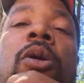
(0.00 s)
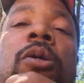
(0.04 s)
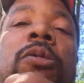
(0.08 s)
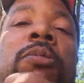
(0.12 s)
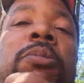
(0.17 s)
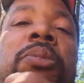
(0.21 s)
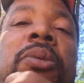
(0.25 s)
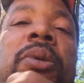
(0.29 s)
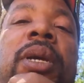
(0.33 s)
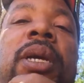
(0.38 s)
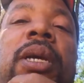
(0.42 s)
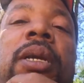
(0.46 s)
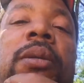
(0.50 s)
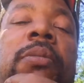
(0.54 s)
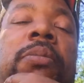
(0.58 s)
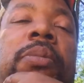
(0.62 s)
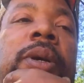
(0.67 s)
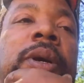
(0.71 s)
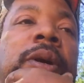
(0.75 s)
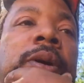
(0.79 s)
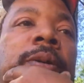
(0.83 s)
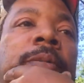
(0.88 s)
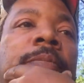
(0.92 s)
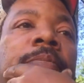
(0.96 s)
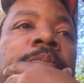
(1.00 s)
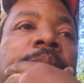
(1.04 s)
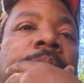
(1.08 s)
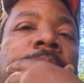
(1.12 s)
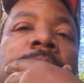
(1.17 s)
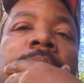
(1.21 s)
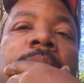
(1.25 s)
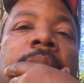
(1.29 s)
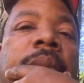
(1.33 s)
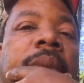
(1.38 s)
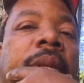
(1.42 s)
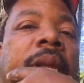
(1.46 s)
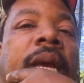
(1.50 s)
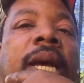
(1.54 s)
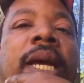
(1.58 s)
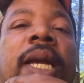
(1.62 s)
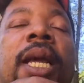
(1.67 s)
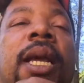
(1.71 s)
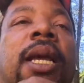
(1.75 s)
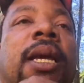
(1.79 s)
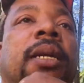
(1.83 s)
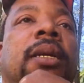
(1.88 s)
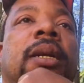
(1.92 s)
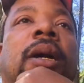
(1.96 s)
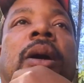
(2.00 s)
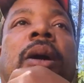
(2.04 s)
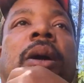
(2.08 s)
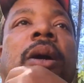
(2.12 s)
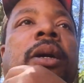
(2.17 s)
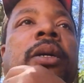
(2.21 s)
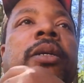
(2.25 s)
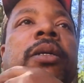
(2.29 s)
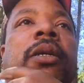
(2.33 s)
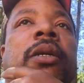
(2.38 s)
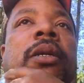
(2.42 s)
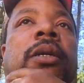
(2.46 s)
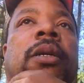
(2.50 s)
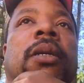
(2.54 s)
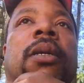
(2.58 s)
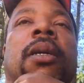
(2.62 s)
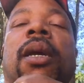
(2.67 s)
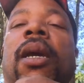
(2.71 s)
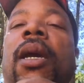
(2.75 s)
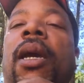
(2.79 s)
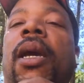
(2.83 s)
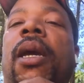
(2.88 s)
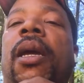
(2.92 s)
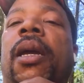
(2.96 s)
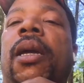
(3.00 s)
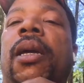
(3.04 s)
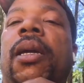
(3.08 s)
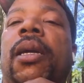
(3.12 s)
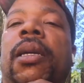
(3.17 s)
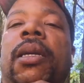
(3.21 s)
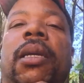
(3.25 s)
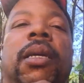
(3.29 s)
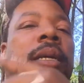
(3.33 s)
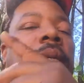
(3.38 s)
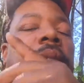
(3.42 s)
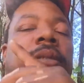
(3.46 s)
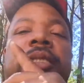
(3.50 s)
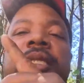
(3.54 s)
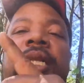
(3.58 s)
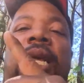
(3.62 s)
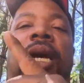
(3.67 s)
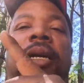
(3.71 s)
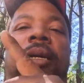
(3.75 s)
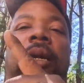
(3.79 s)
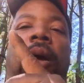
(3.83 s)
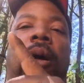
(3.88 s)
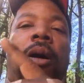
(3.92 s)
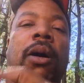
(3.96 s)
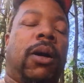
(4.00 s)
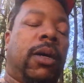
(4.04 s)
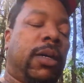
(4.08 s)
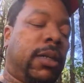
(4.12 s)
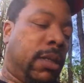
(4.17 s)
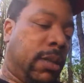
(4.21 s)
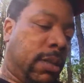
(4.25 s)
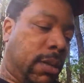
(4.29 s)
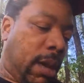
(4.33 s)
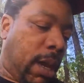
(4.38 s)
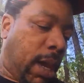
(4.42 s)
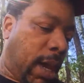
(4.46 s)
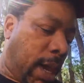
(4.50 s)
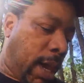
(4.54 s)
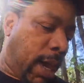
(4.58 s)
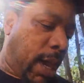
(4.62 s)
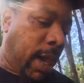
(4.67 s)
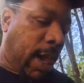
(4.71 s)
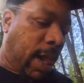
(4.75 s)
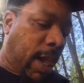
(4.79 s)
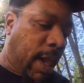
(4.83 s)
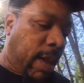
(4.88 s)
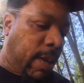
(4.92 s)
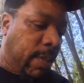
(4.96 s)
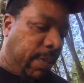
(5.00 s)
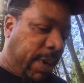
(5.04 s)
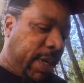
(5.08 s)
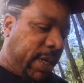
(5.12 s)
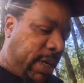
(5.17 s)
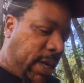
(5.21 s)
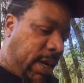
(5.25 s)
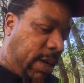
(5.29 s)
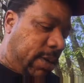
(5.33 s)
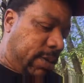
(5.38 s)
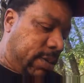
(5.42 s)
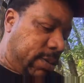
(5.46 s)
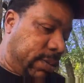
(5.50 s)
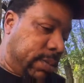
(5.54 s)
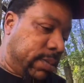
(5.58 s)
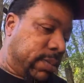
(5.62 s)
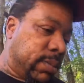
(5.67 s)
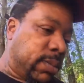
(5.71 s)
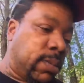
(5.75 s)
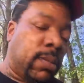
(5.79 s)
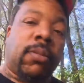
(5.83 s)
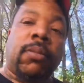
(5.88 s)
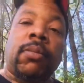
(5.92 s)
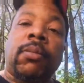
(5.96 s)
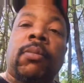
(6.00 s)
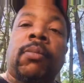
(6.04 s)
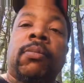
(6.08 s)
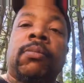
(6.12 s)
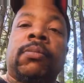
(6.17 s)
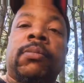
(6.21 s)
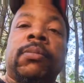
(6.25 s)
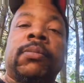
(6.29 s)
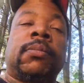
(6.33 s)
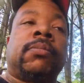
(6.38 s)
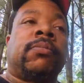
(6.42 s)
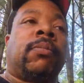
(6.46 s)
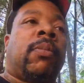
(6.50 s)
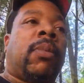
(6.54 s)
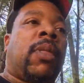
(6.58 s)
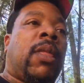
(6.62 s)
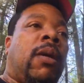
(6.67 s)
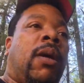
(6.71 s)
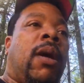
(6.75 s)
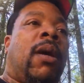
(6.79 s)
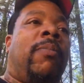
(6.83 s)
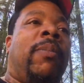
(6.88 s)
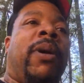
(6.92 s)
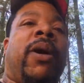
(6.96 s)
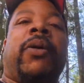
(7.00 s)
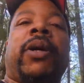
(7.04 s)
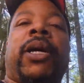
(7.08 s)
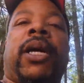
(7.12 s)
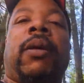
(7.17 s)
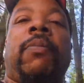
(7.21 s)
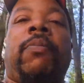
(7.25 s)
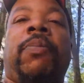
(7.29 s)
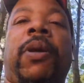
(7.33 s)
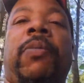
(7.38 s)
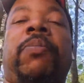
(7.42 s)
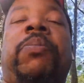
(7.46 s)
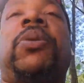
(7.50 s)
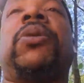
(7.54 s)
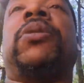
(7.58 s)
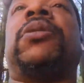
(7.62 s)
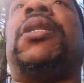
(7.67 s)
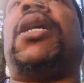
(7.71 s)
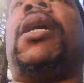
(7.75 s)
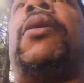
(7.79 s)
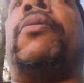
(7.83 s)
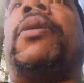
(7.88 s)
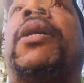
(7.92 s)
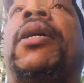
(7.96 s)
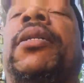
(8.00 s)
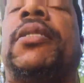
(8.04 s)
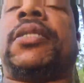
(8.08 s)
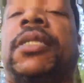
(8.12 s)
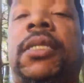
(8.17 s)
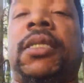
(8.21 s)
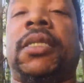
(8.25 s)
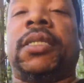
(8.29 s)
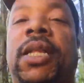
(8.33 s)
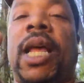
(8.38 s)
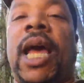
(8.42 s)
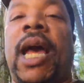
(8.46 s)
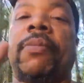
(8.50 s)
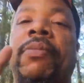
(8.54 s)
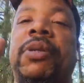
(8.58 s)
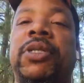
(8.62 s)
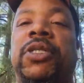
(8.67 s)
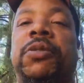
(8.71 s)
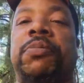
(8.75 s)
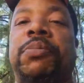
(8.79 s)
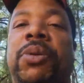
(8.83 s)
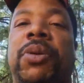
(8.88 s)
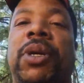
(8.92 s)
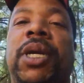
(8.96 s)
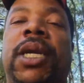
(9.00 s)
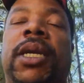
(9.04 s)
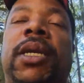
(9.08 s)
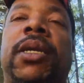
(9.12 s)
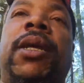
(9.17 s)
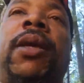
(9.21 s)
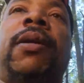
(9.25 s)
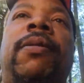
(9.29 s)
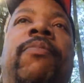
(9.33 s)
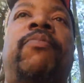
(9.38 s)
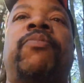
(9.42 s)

own breed, bro. It ain't hard. It's not hard. But yo, American Pit Bull Terrier is an established breed.